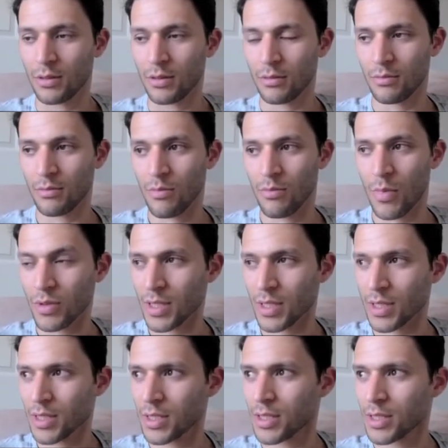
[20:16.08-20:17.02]

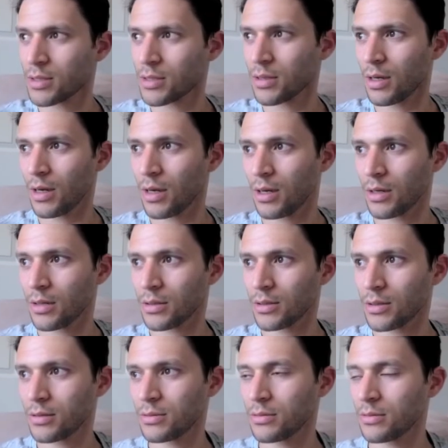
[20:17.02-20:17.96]
Moses uh,
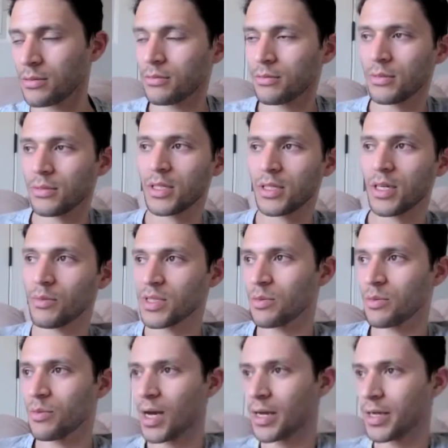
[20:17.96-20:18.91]
comes to
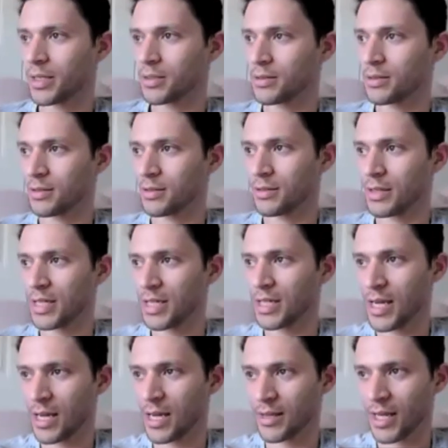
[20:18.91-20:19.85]
mind. He
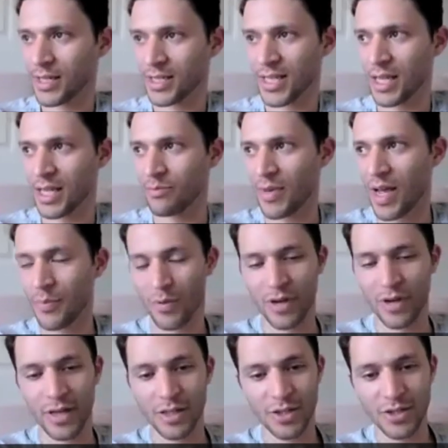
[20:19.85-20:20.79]
had that same
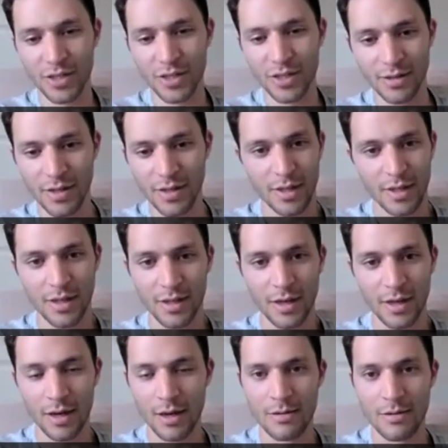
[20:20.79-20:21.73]
apprehension.
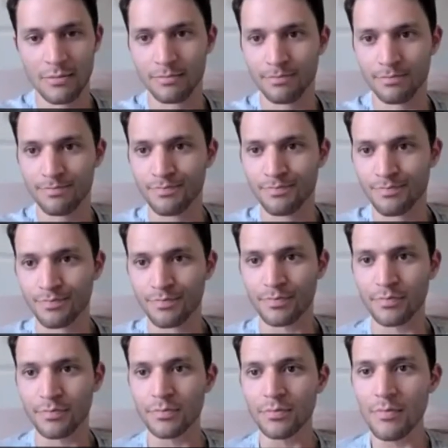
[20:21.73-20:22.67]
Um,
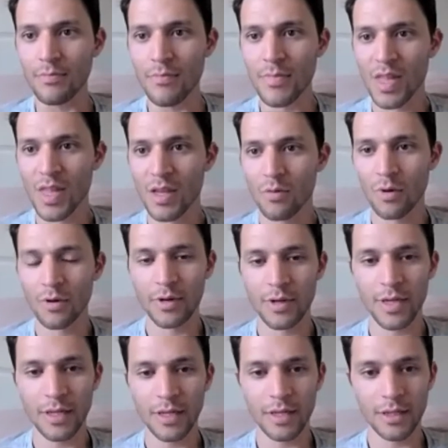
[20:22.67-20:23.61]
where
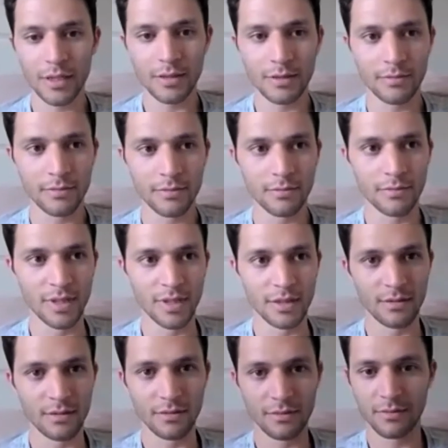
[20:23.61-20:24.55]
he
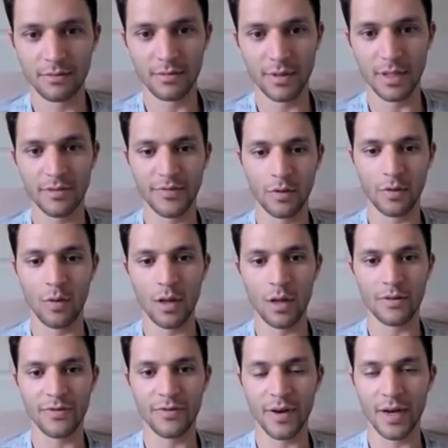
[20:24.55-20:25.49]
didn't didn't feel
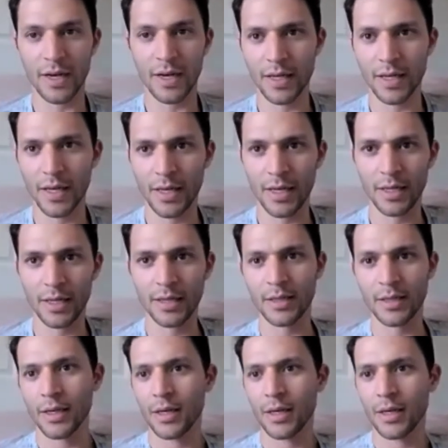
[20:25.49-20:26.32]
qualified and